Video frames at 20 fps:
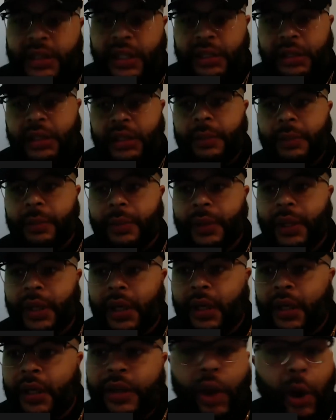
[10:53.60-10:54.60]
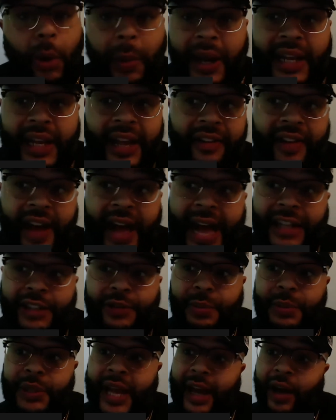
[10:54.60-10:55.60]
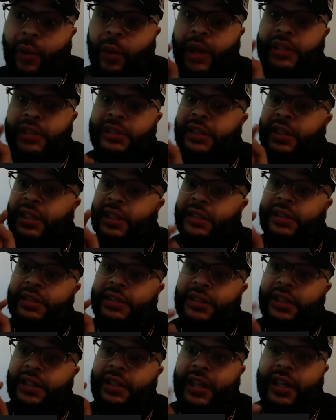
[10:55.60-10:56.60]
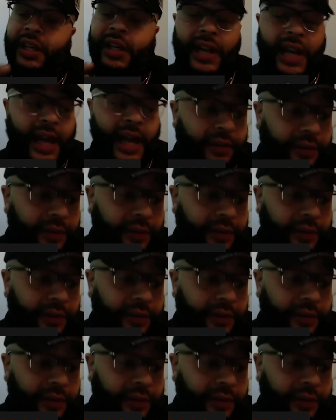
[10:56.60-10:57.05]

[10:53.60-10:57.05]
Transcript: get deep. Yeah. Nobody ever asked me that question, and this is gonna get a lot